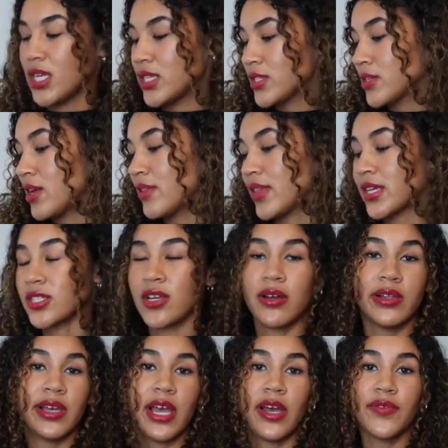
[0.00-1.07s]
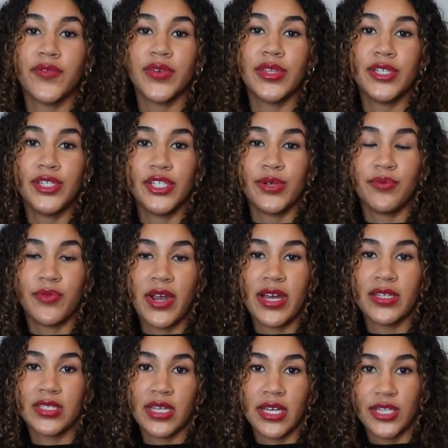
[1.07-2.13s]
So yeah, that's all I have for the gym
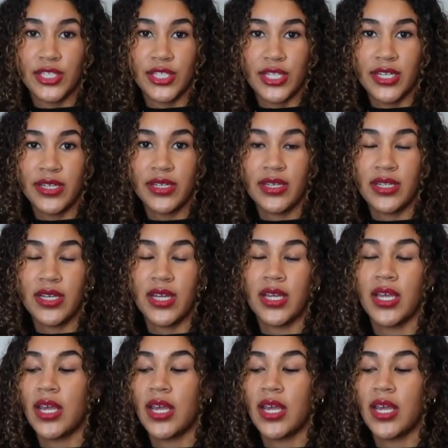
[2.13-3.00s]
rat section.